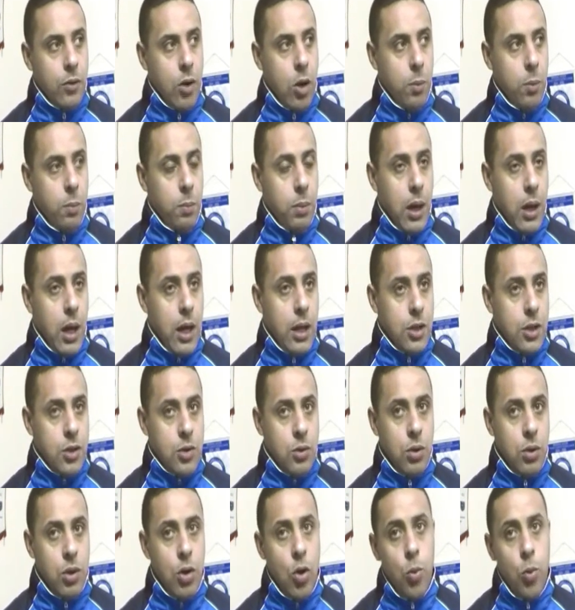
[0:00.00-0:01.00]
got
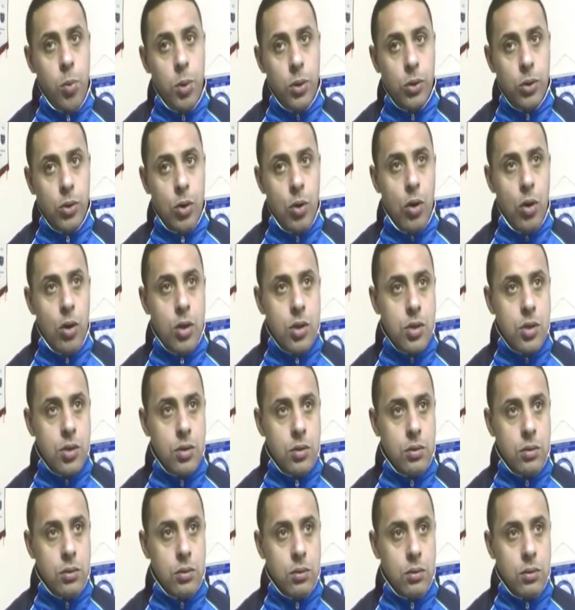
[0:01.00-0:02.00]
players who can open
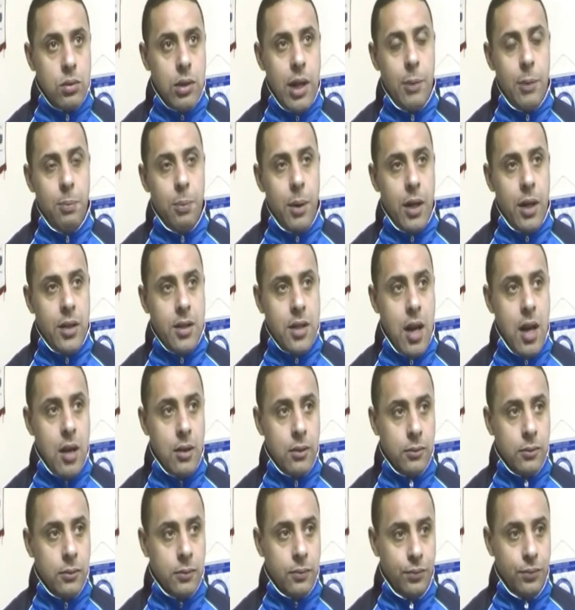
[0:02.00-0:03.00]
doors.
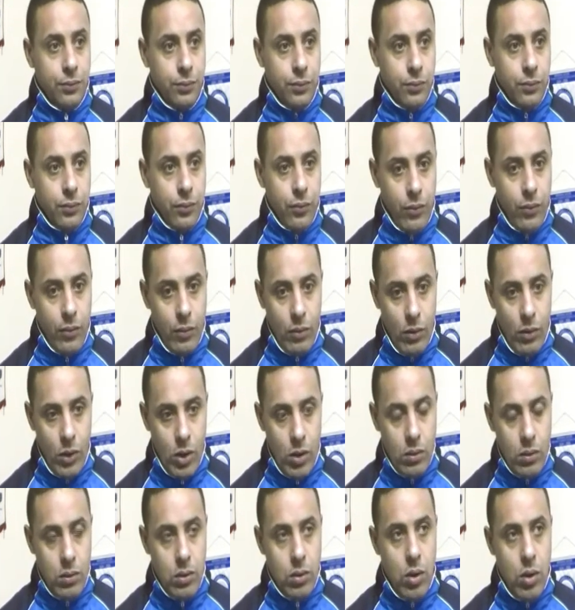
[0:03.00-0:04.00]
Ledbetter,
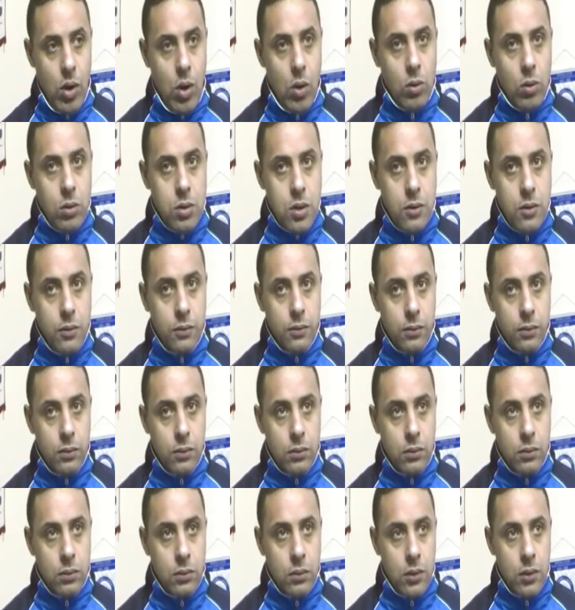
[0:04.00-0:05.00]
Luke Holden,
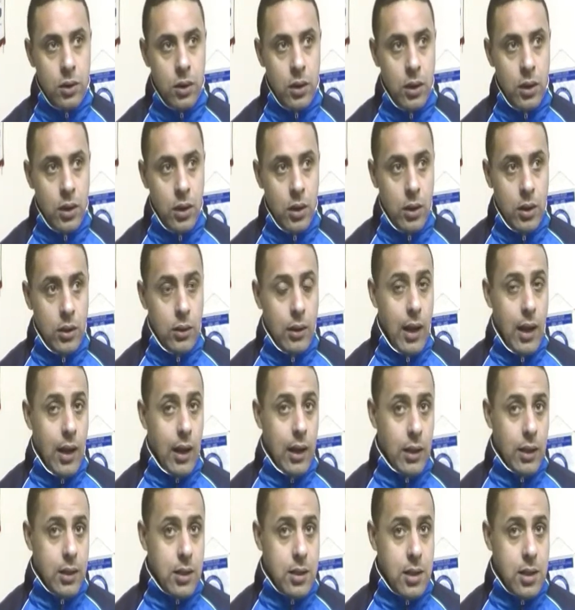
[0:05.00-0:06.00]

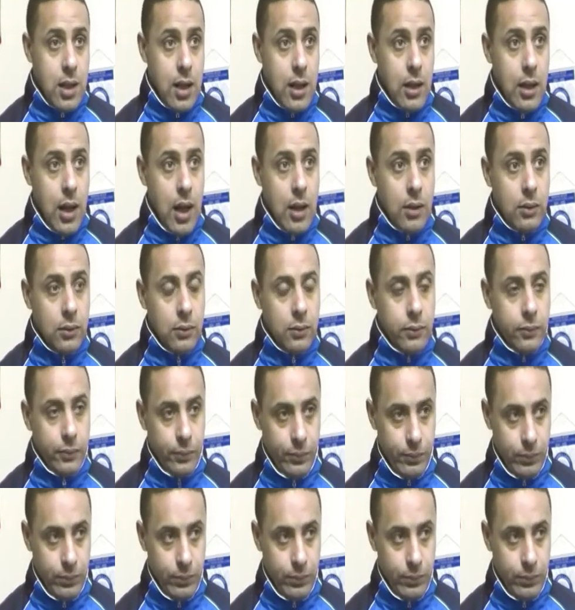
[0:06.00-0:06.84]
Alex Taylor.